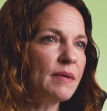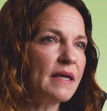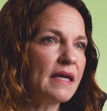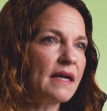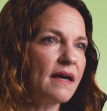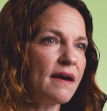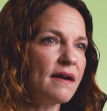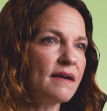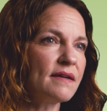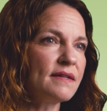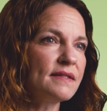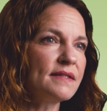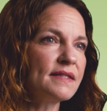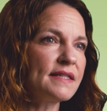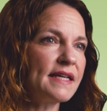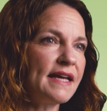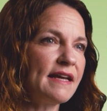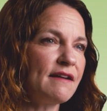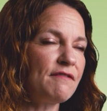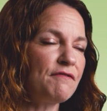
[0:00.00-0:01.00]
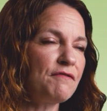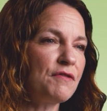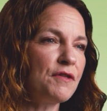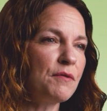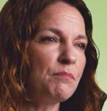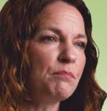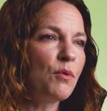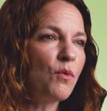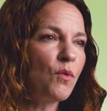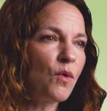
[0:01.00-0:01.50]
because if
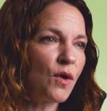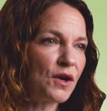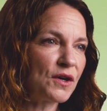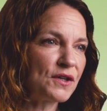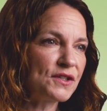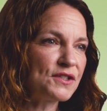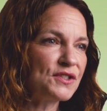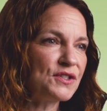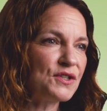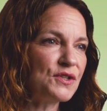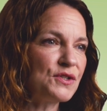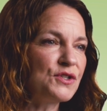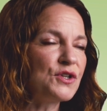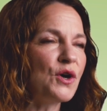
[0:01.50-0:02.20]
the boards